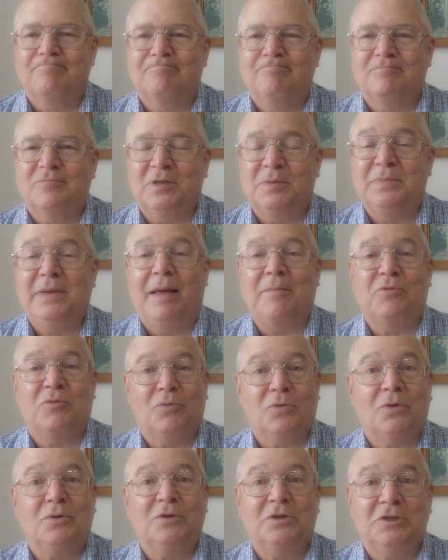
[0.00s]
Sometimes the
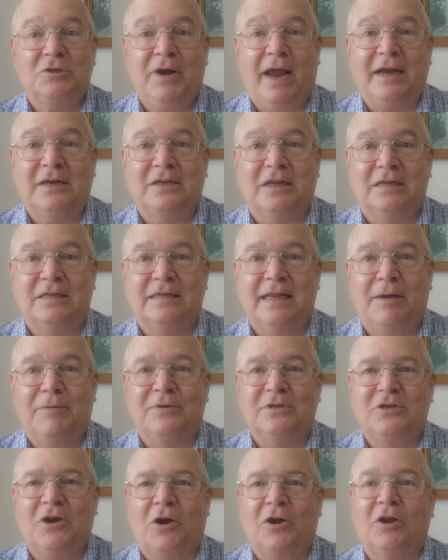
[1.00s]
world distracts us and
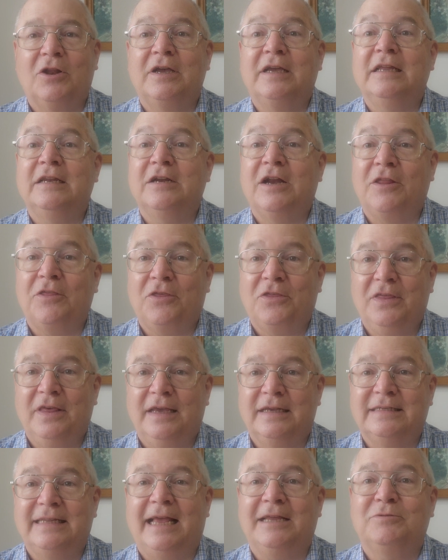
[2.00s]
we start looking at other
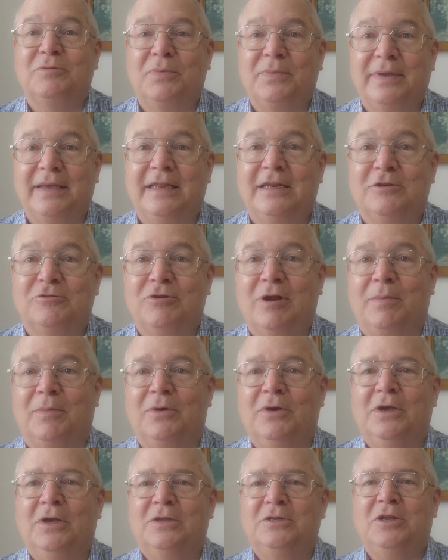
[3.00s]
things. That's when we get in
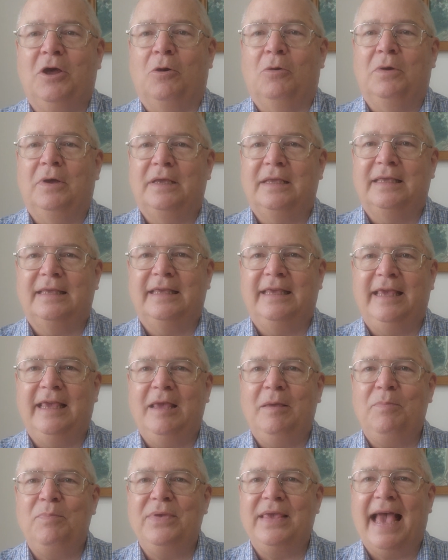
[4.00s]
trouble. So
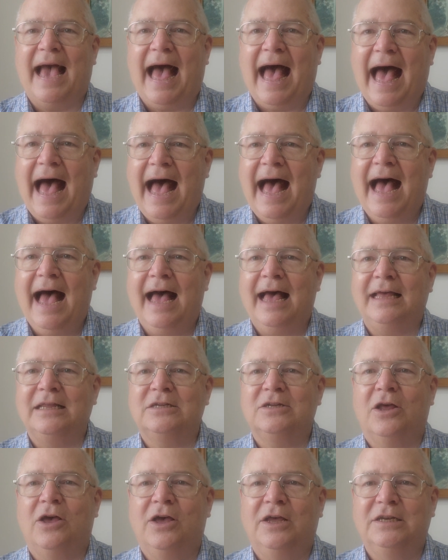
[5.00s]
keep your
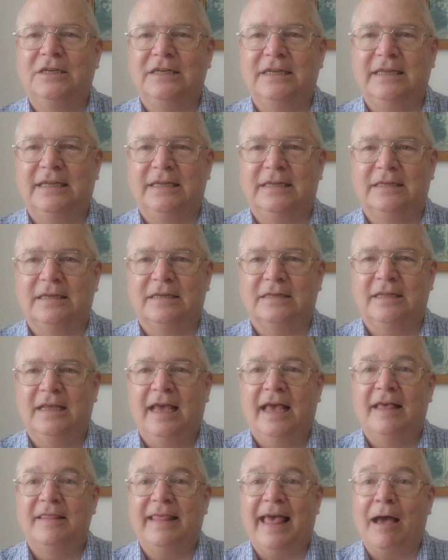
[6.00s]
eyes on Jesus.
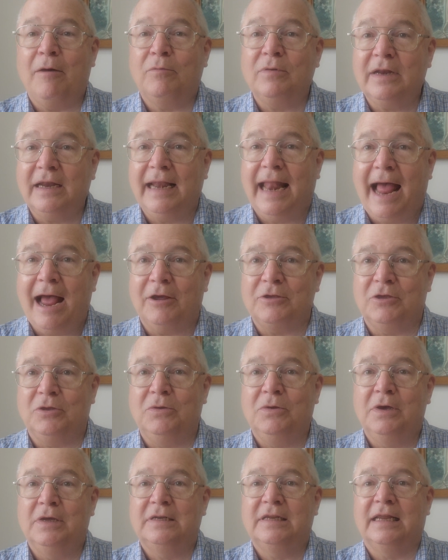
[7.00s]
That will allow
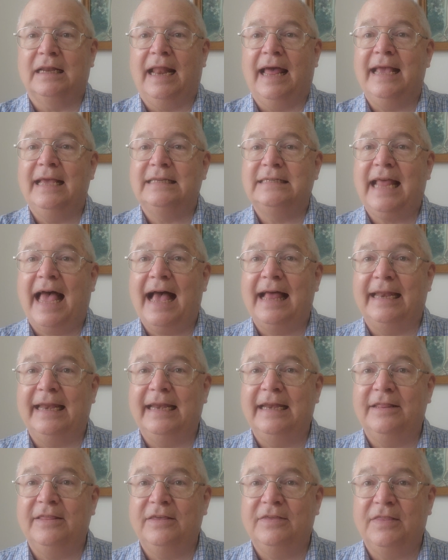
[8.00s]
you to lay aside
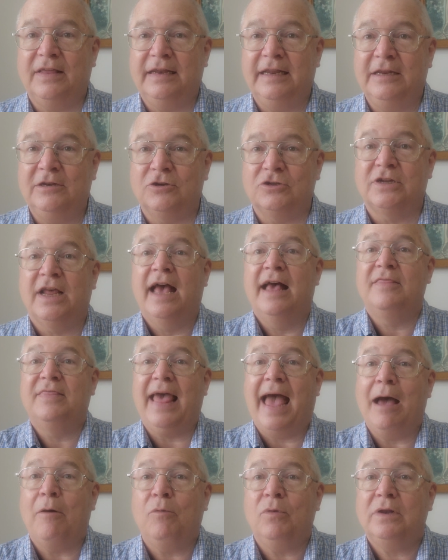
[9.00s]
anything that hinders.
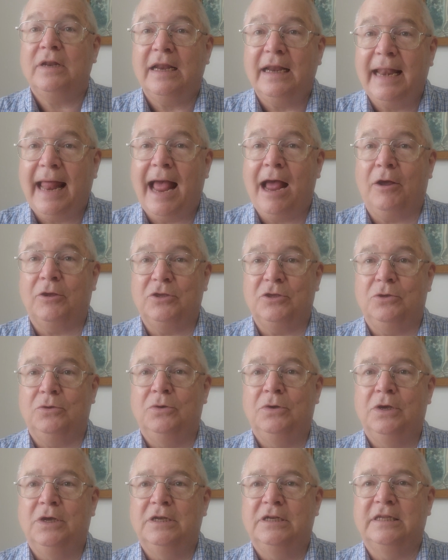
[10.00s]
That will allow
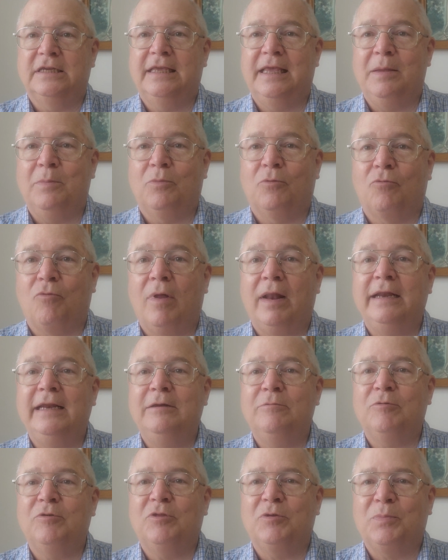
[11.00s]
you to keep
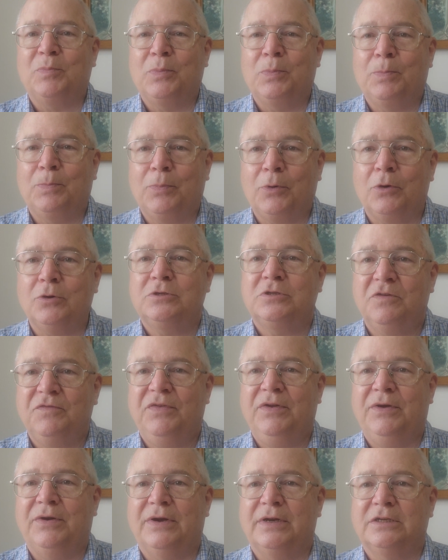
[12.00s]
running with
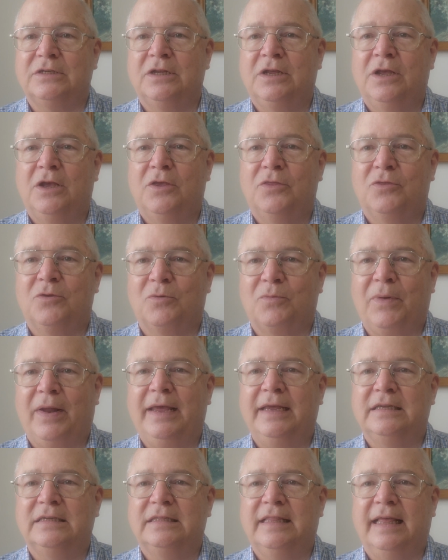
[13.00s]
perseverance the
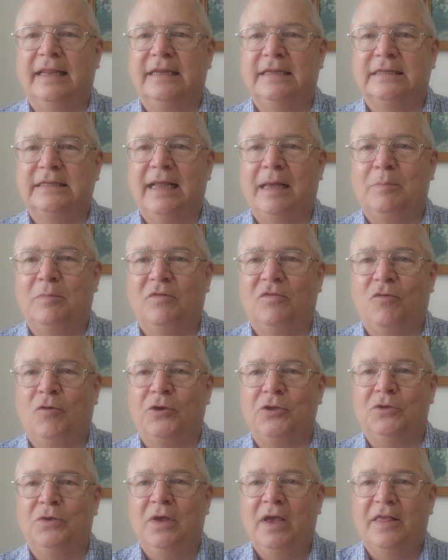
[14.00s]
race that is set before
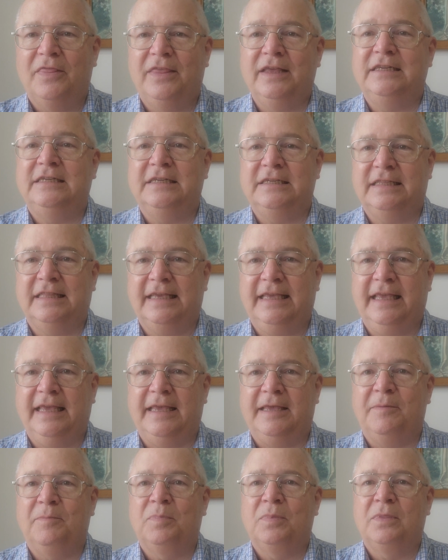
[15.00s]
you. This is the
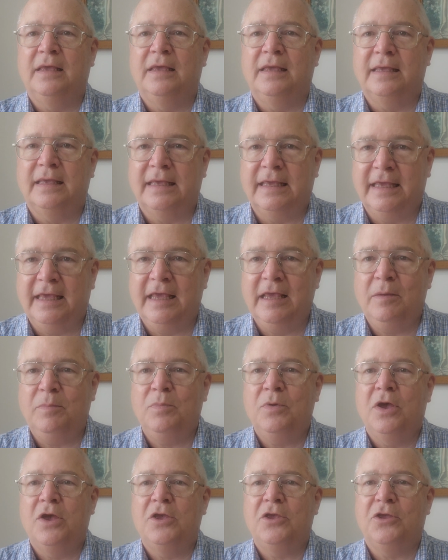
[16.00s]
key.
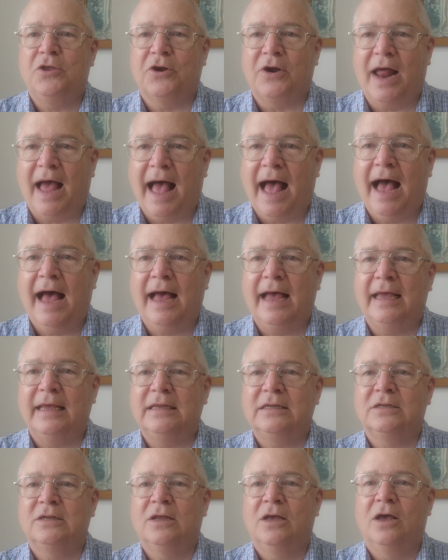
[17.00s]
Keep your
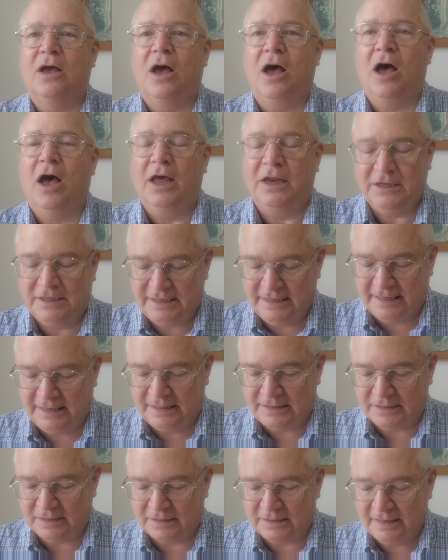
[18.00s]
eyes on
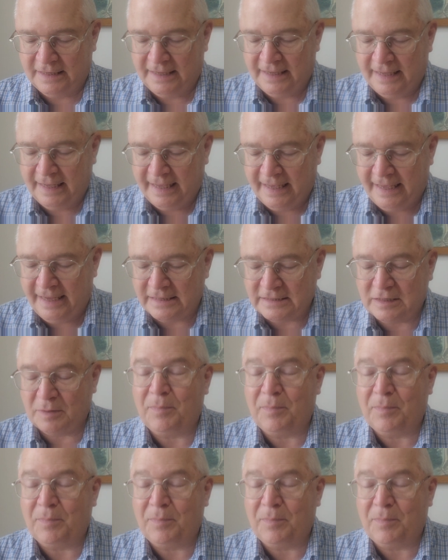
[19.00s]
Jesus. He is the